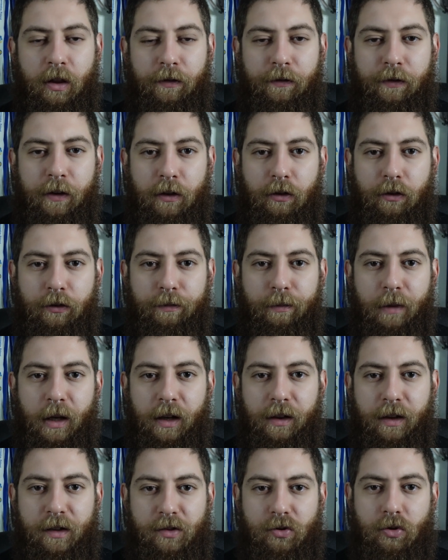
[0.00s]
a friend of
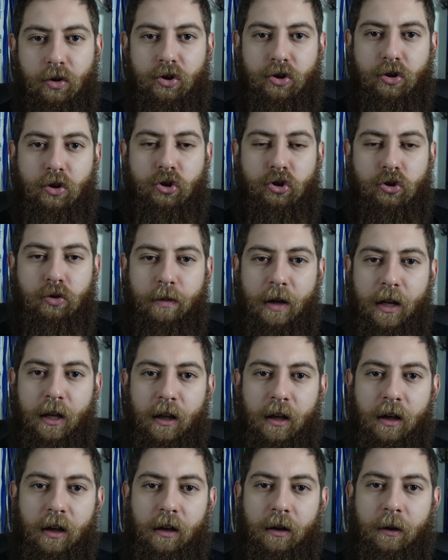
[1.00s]
mine that's also a
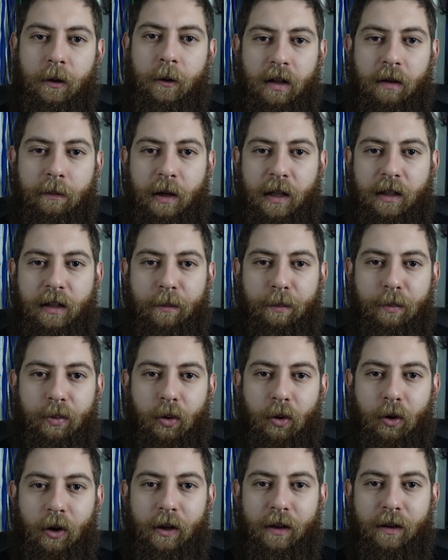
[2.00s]
shoemaker, he made a
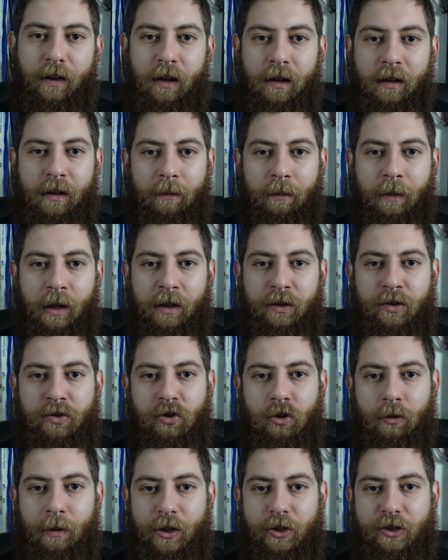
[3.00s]
point that made
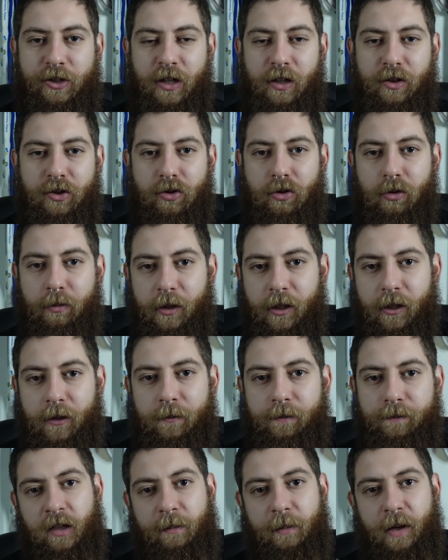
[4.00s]
so much sense to me.
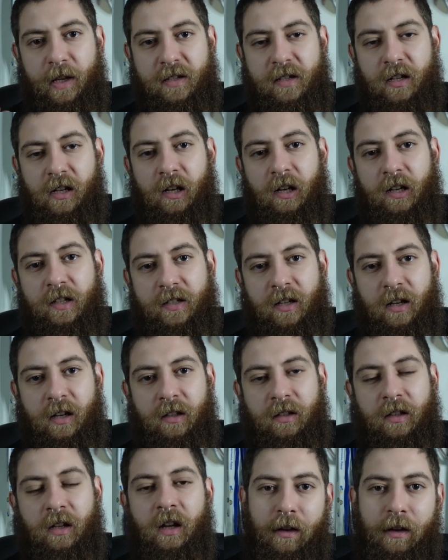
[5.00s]
He basically
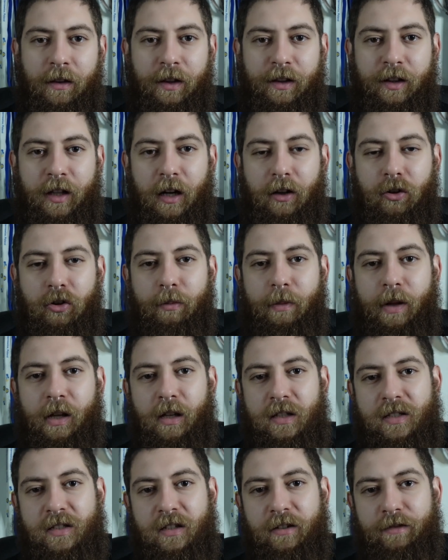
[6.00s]
said they tried to make
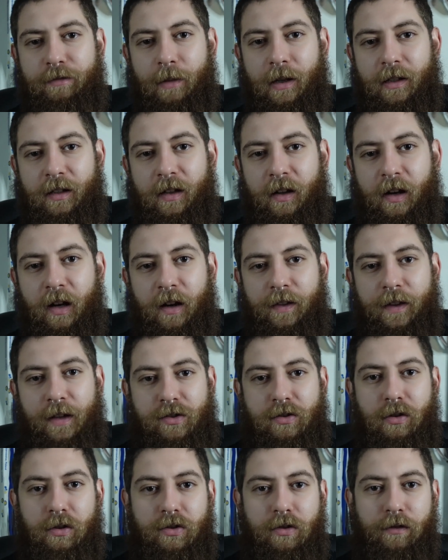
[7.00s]
a stiff material
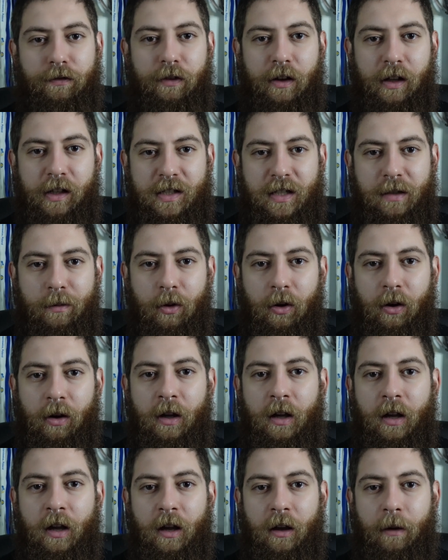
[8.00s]
that's also flexible,
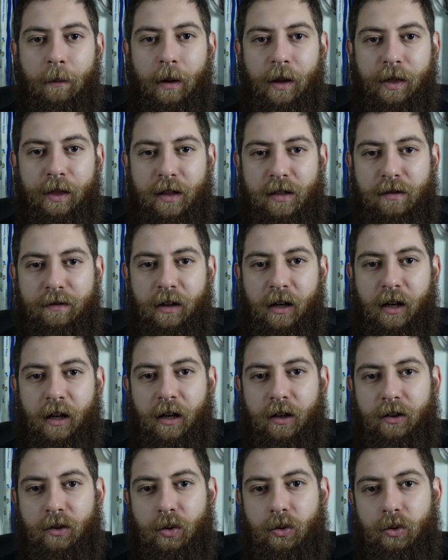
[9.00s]
but that's very
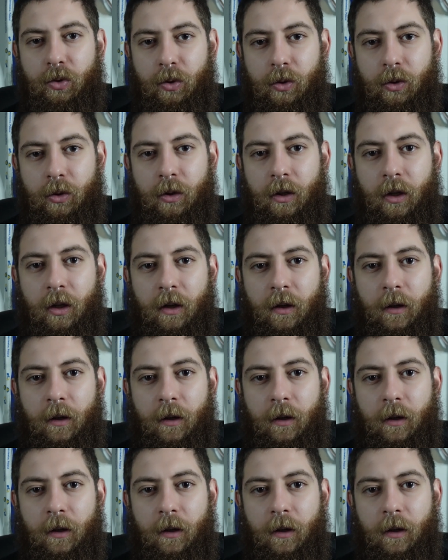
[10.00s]
hard to do,